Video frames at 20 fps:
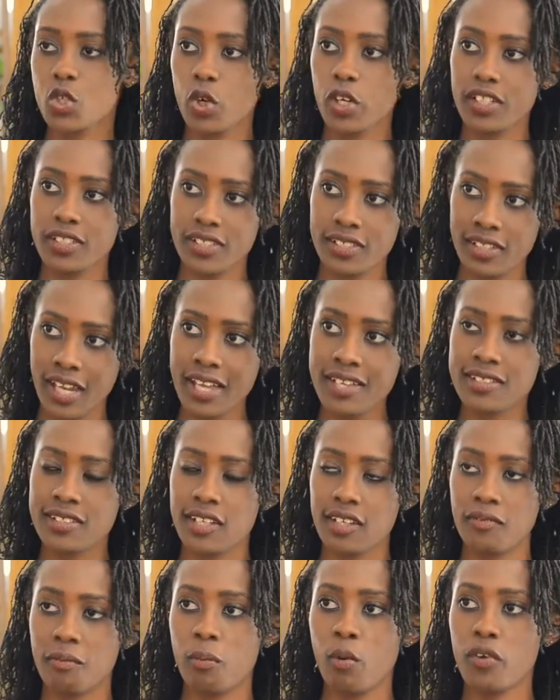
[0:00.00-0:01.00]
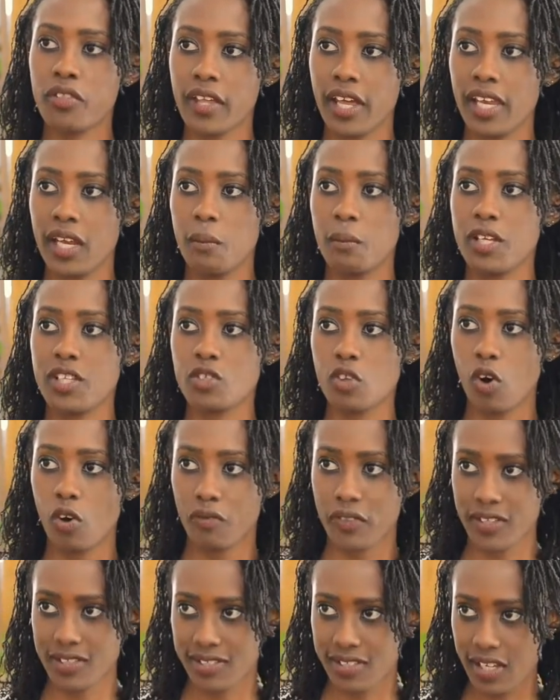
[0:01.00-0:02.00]
So it does give both elements
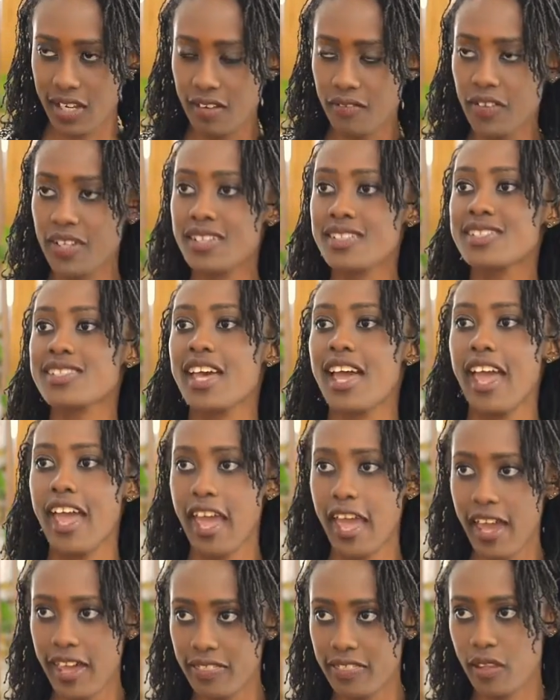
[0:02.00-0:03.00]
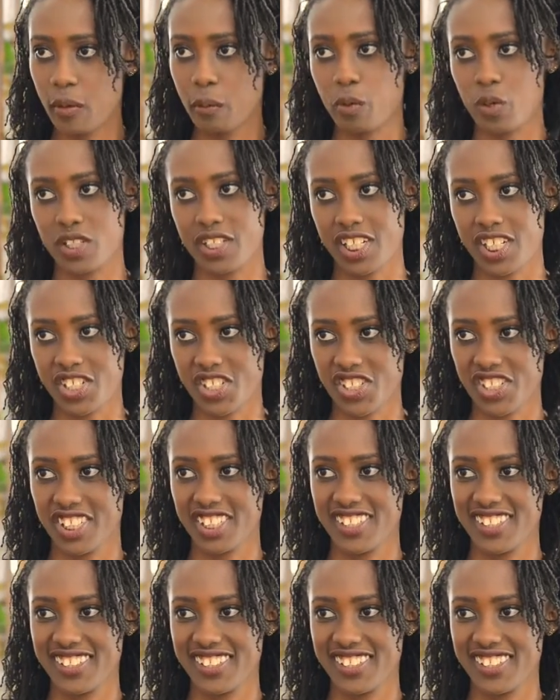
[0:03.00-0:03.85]
of the savings and the protection.